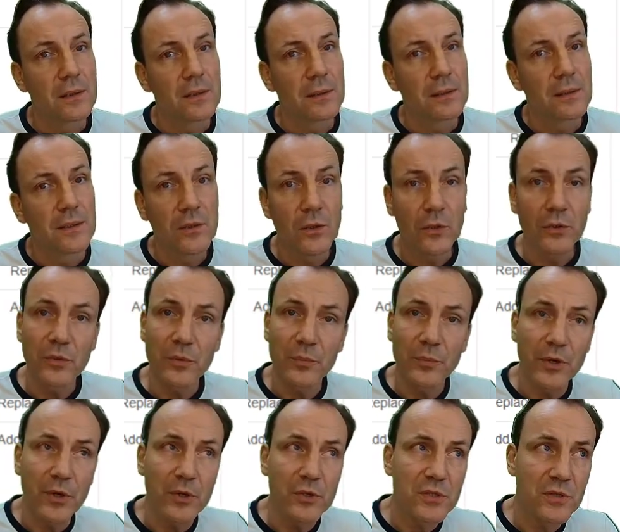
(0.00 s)
The other
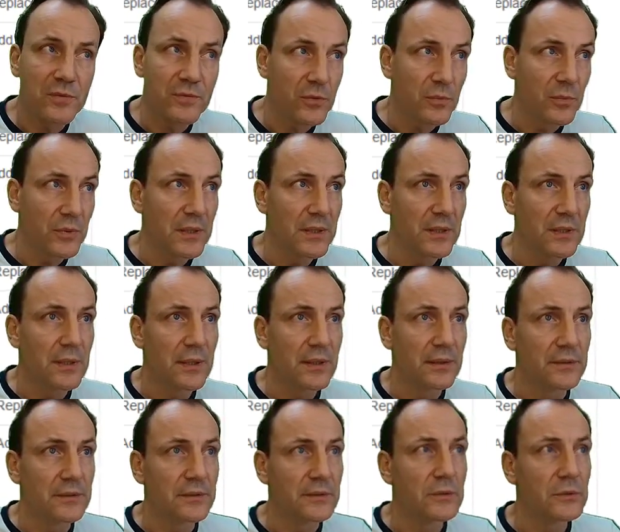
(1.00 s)
approach would be
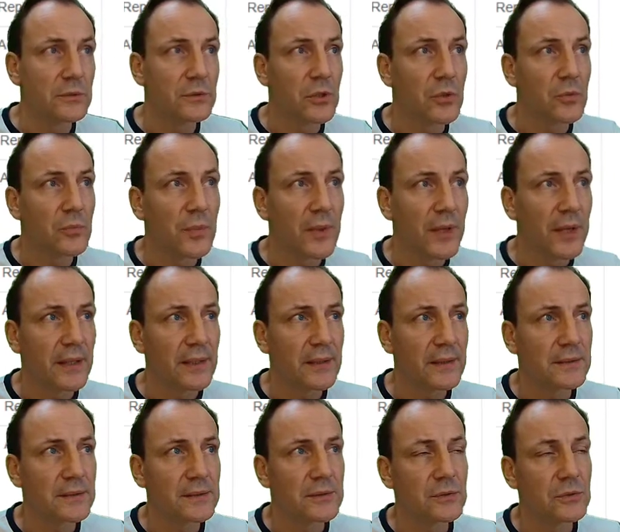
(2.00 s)
that you go
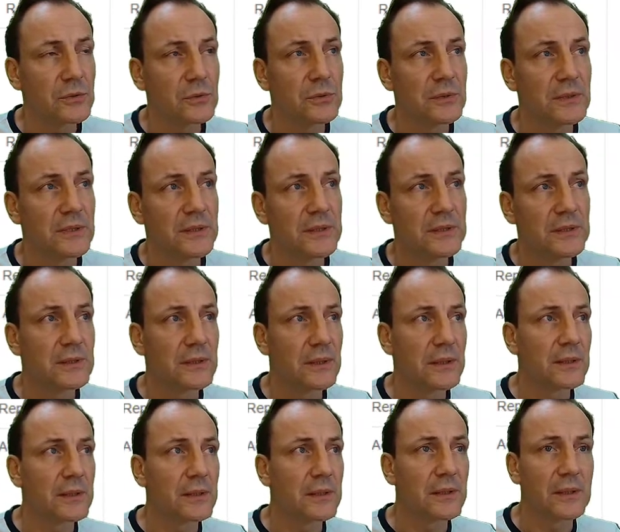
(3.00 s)
back to the
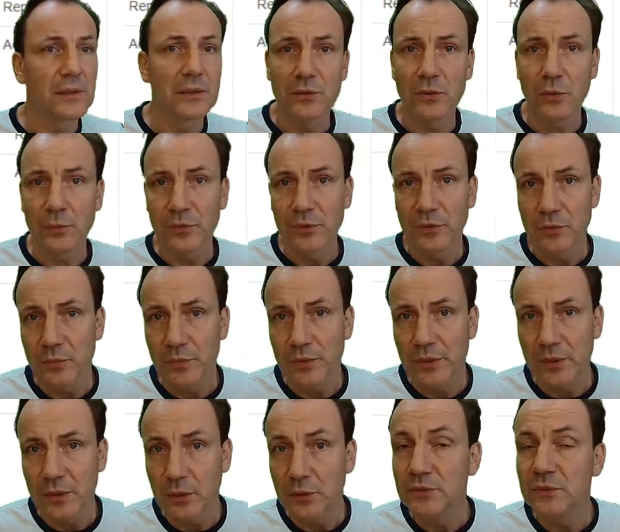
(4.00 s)

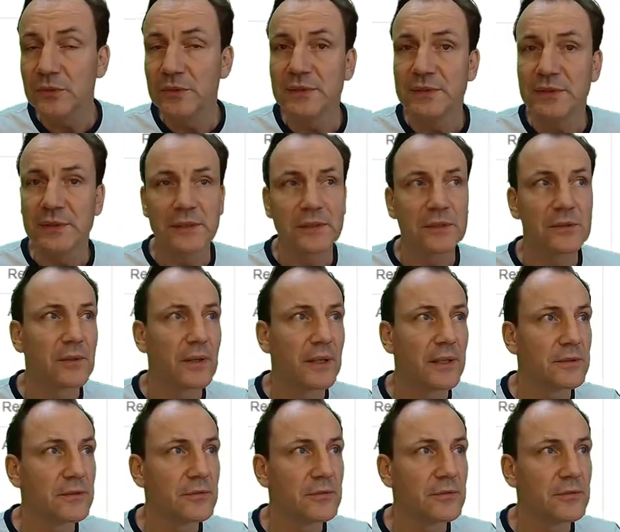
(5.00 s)
WPO 365